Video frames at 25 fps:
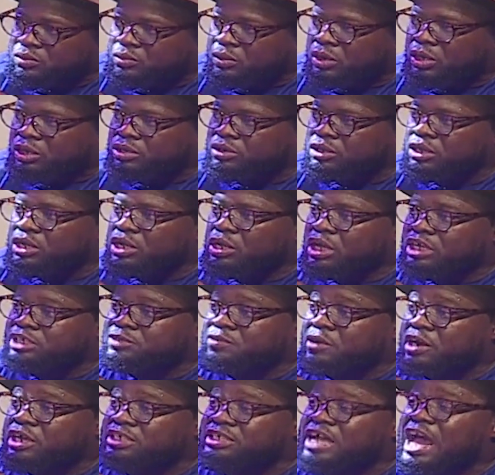in the world. Yes,
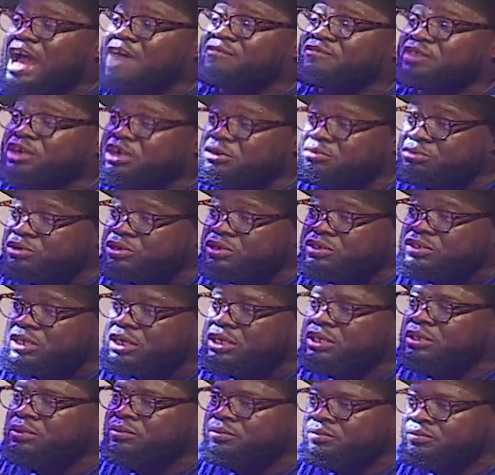definitely. I would African rate him.
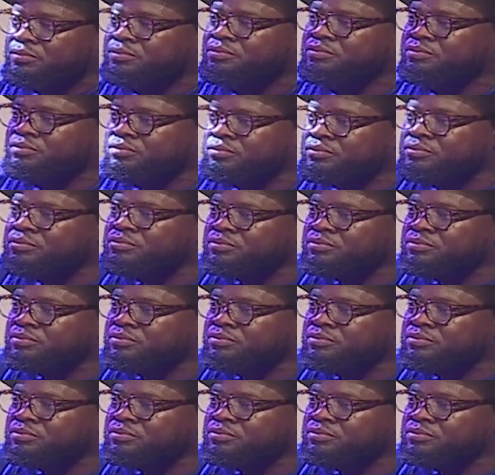Music. I would rate